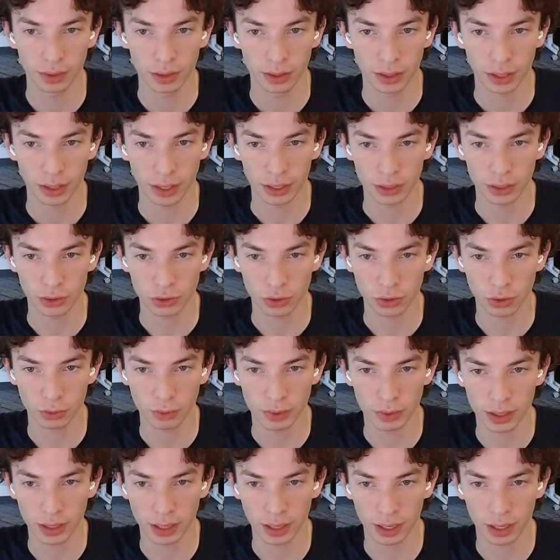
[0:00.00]
And so we
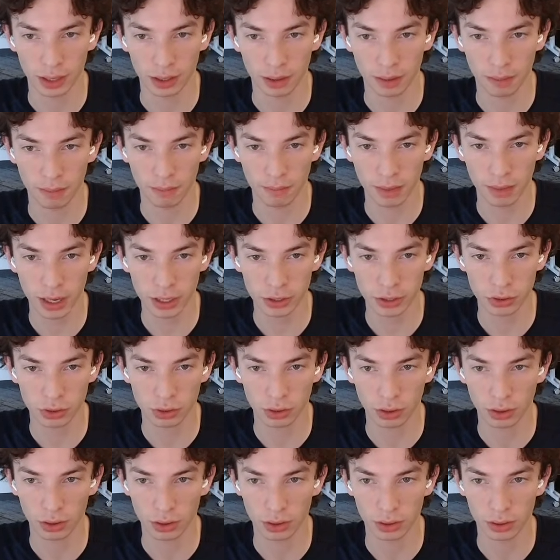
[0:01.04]
can match
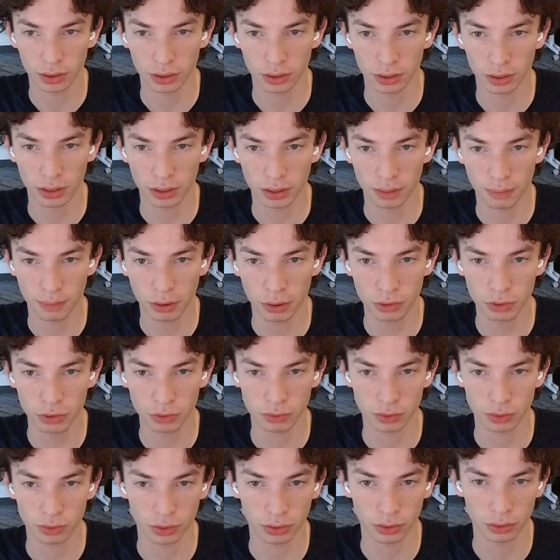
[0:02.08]
on the post
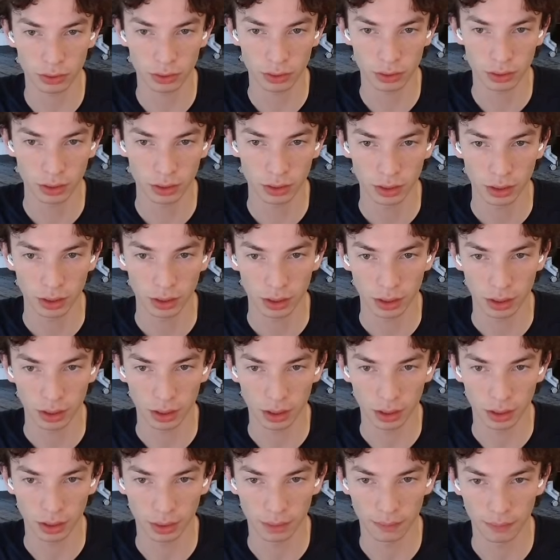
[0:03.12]
result,
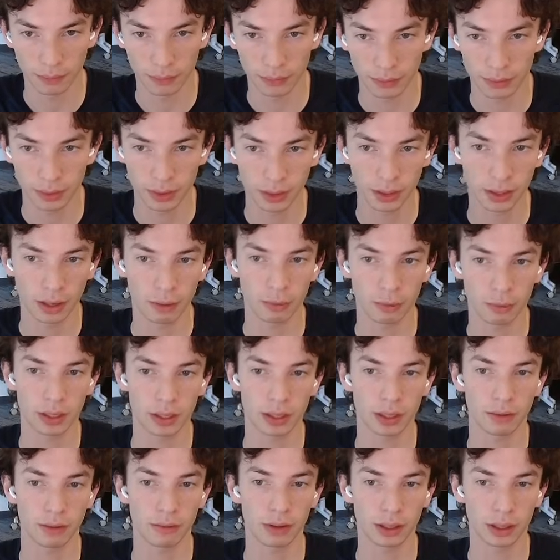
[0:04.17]
and we can
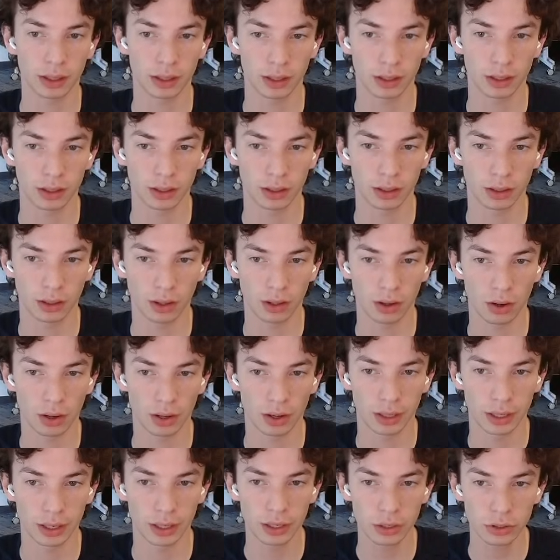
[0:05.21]
give it like a
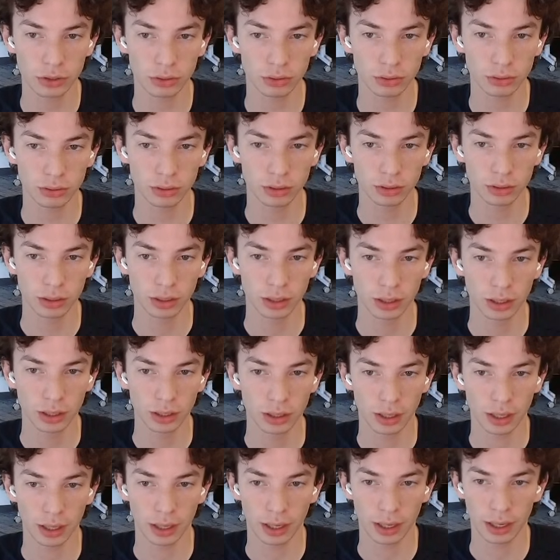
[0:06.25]
on initial,
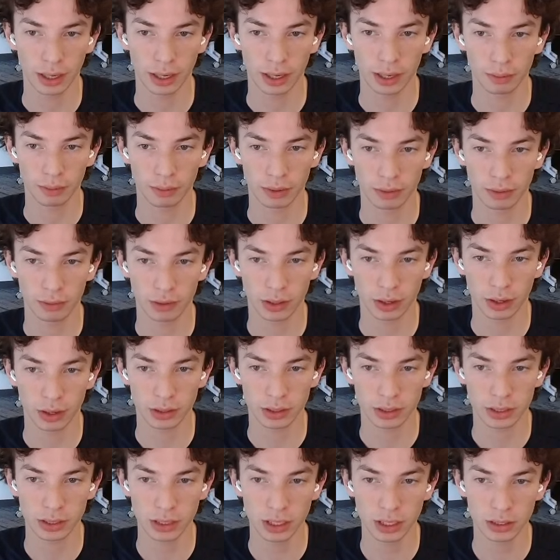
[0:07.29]
and we give it an on
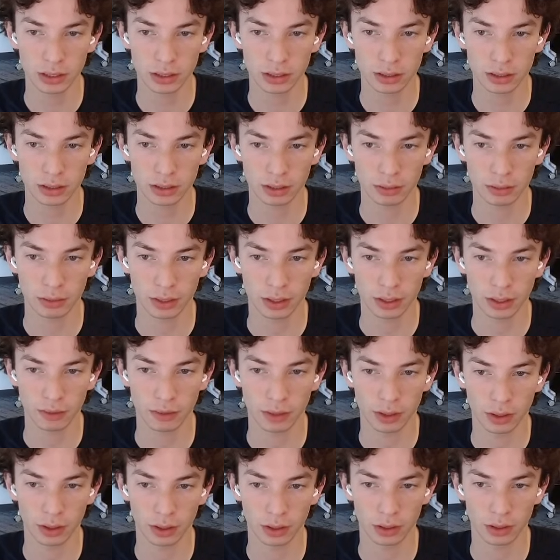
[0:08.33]
success, we can give it
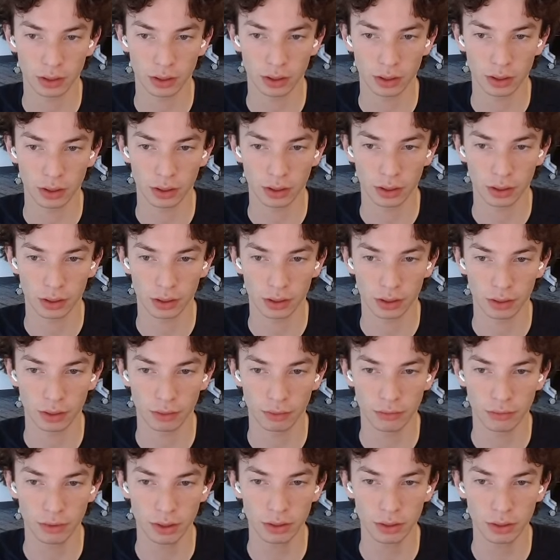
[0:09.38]
an on
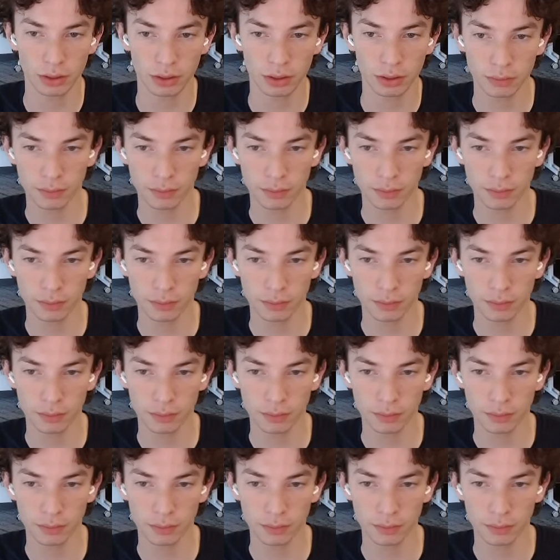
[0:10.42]
failure.